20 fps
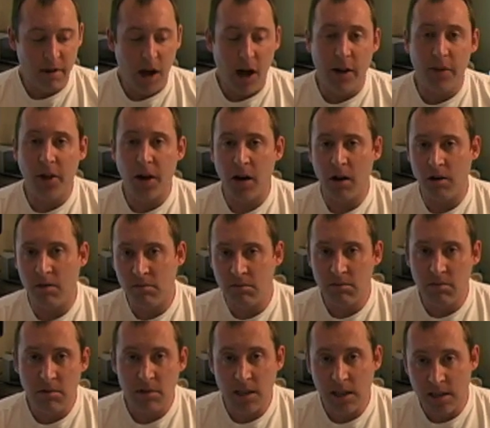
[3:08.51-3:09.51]
Although
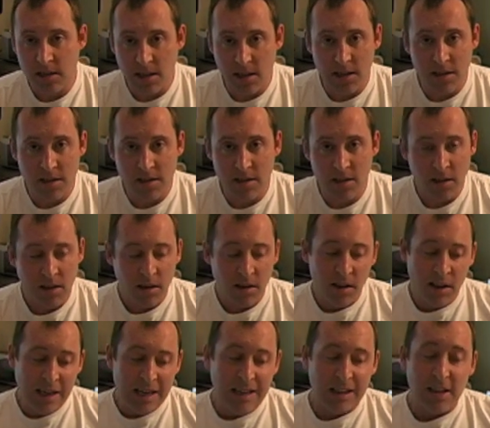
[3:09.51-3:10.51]
this is
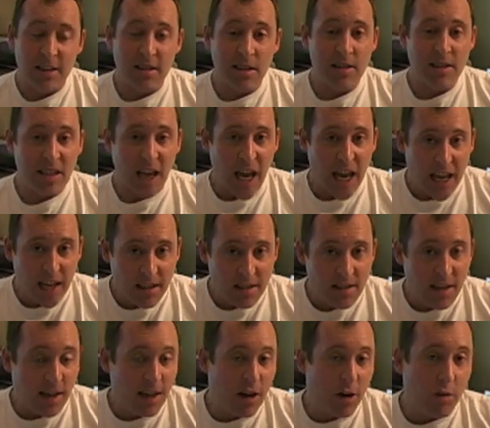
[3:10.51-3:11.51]

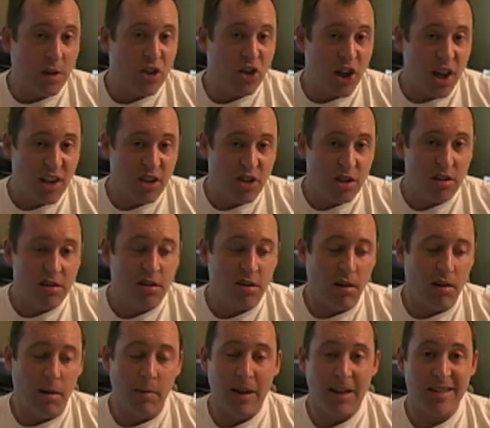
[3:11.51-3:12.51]
science, and it always changes,
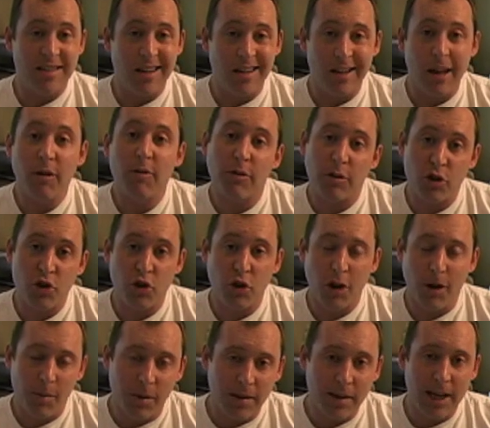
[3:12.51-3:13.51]
so I'm not saying that for
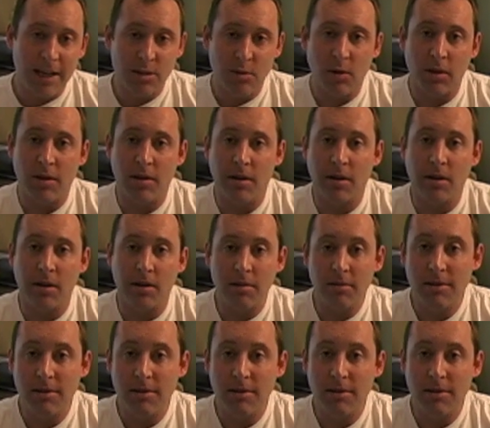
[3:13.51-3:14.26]
sure, but that's what they're